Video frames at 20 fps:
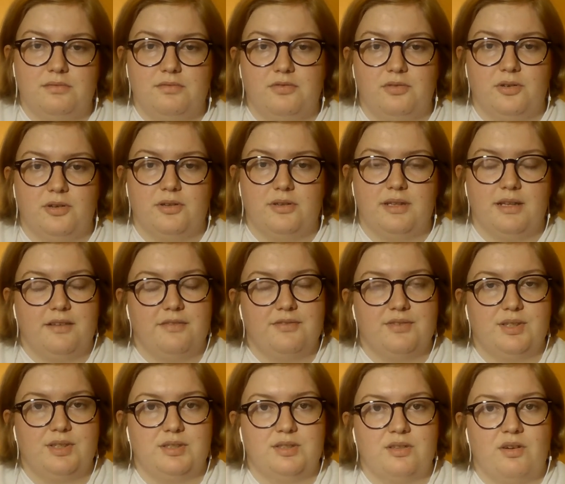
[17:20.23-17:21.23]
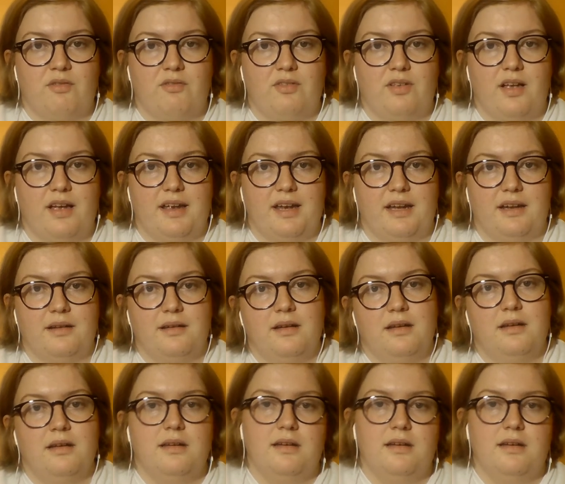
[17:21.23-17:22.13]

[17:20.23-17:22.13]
for The Invention of Lying,